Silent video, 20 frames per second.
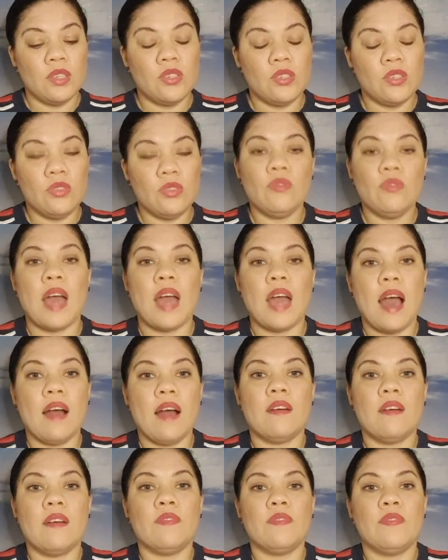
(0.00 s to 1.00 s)
to
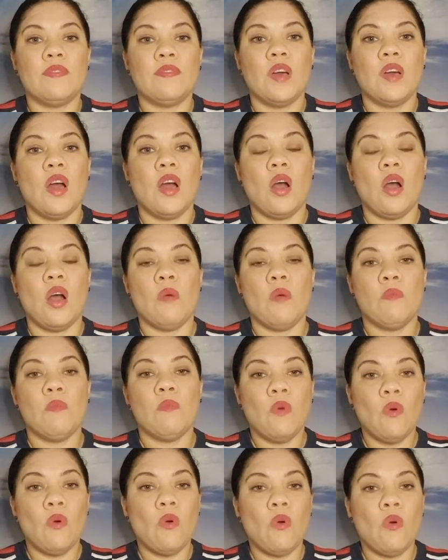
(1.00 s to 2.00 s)
have a
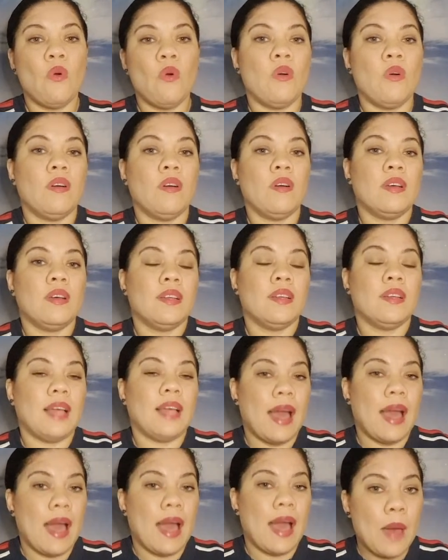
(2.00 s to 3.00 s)
more
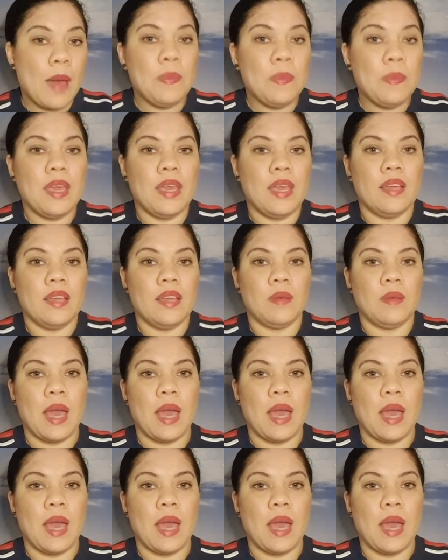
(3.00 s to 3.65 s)
happy